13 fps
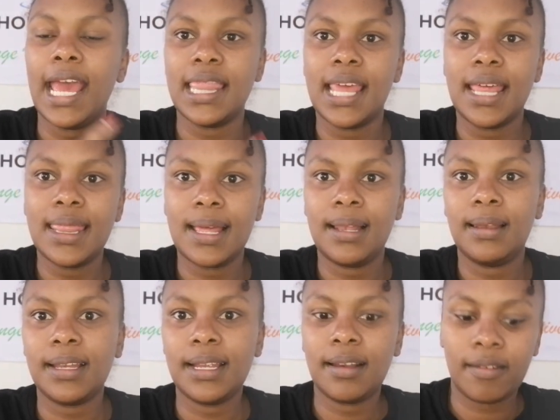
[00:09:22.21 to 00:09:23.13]
and then
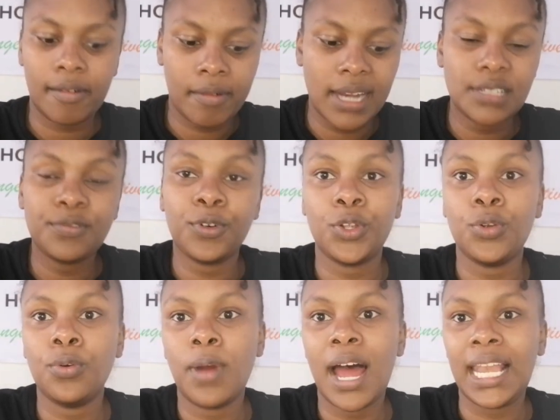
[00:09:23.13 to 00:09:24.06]
they'll write
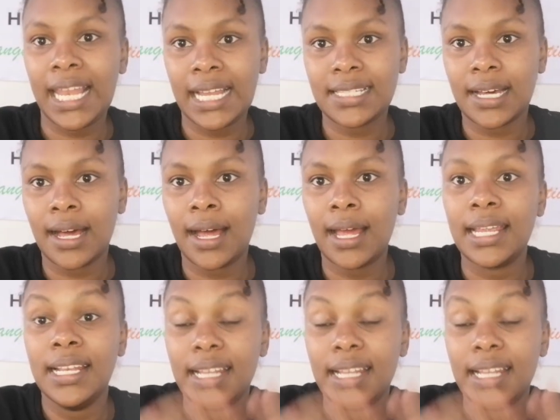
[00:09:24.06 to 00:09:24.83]
for you a letter